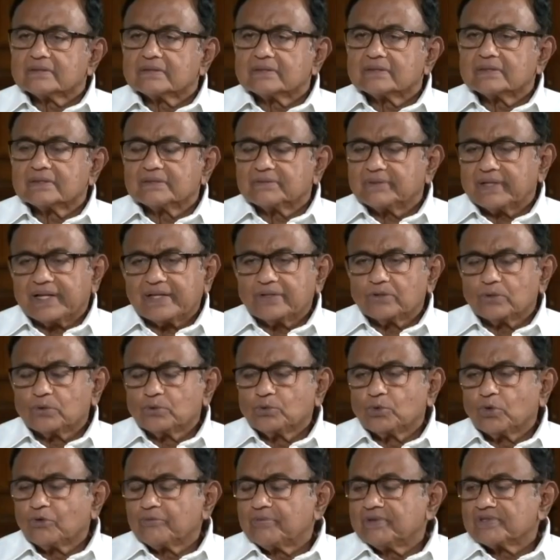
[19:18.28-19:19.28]
I
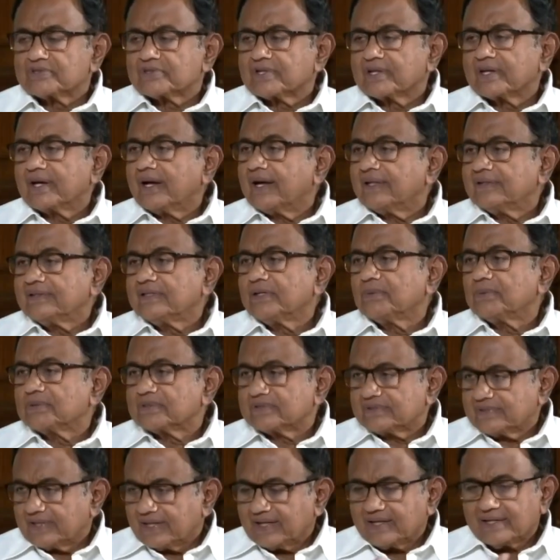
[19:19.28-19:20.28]
don't know if Mr. Gandhi
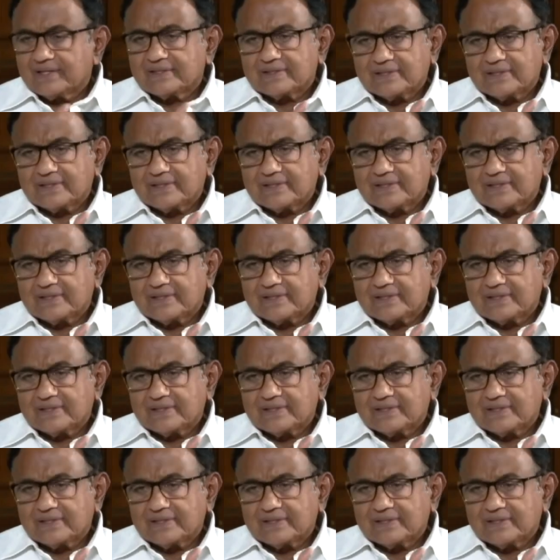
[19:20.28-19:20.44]
was there.